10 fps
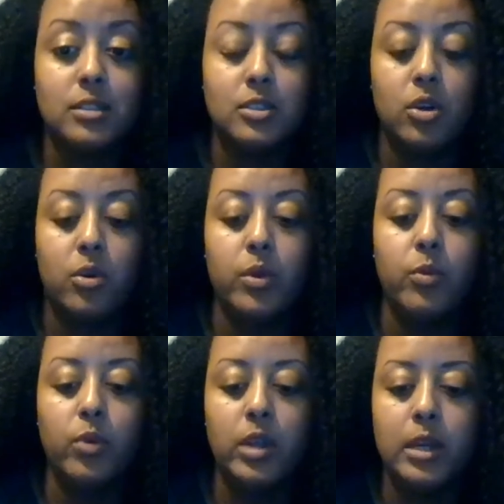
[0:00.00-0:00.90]
so we
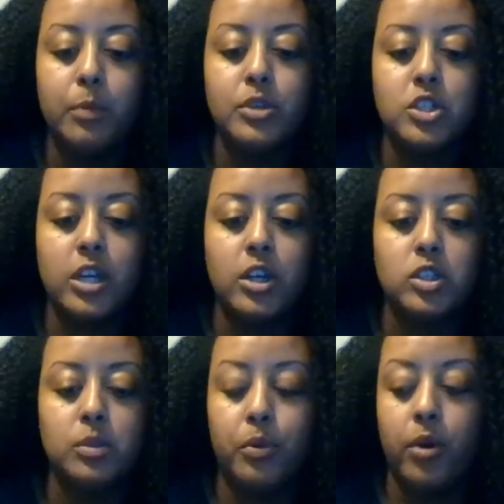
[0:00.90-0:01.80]
really appreciate your
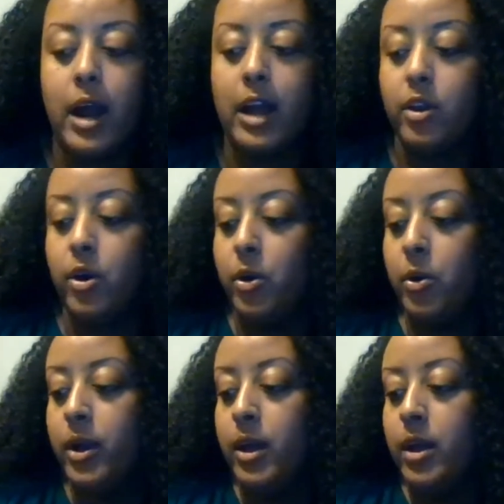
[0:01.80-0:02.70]
support. I know
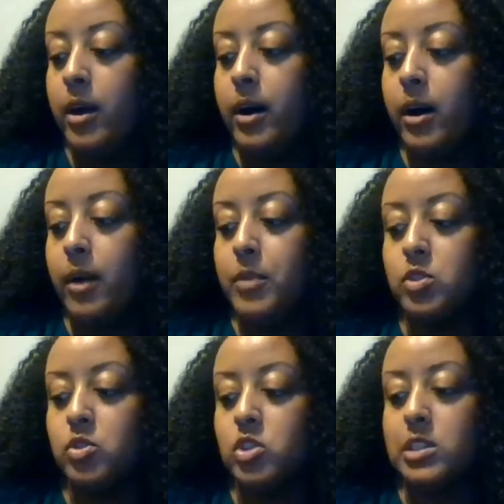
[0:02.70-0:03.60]
this
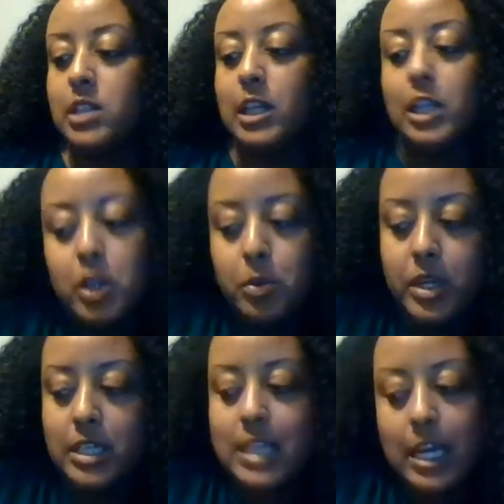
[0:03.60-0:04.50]
is just a little bit
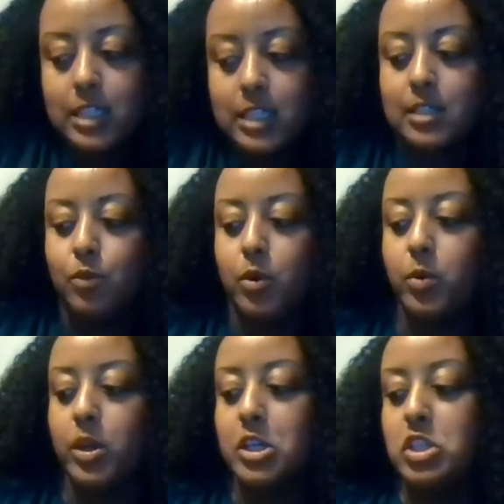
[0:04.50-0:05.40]
of taste of what we
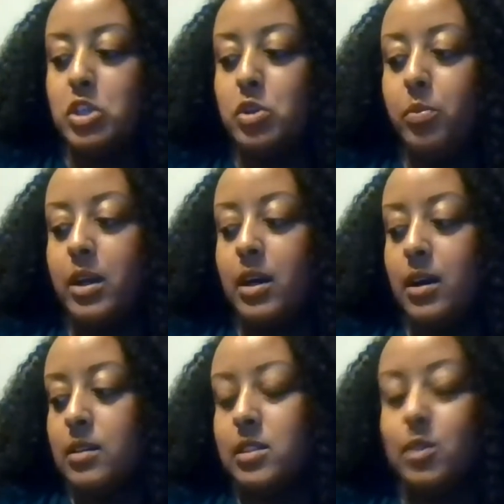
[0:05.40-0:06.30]
could do
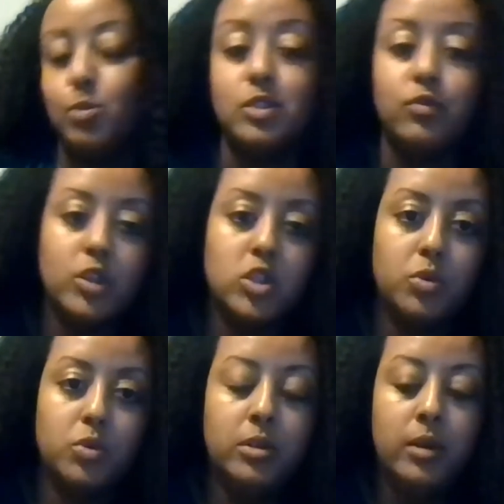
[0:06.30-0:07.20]
because it was
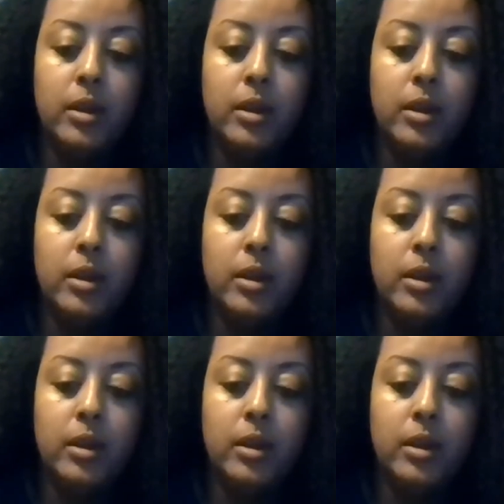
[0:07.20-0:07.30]
virtual.